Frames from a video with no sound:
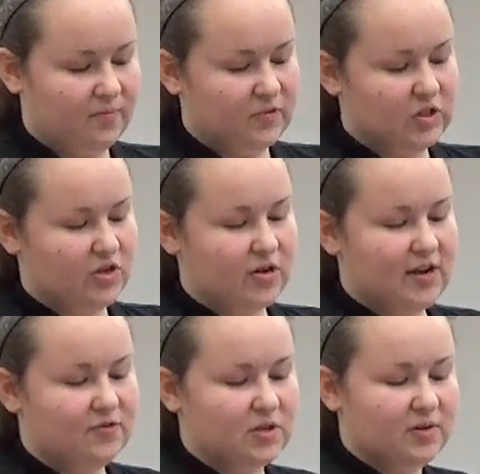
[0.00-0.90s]
So you don't
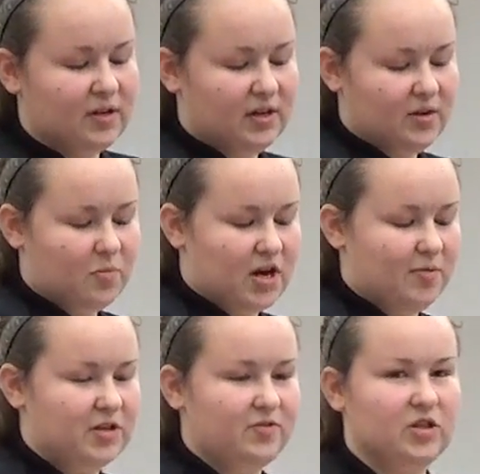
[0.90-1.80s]
have to buy
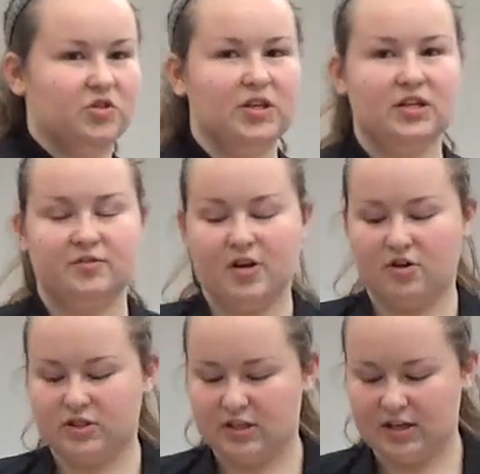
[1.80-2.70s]
them individually because
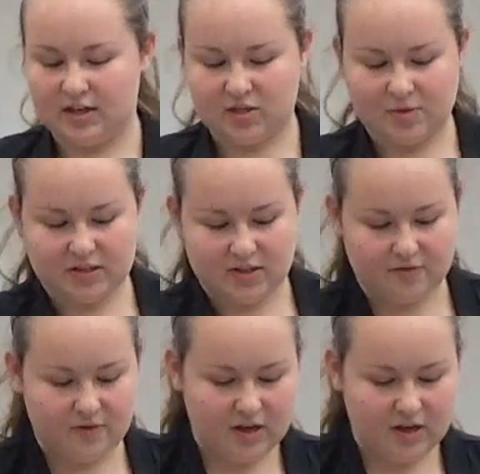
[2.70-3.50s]
flowers can get expensive.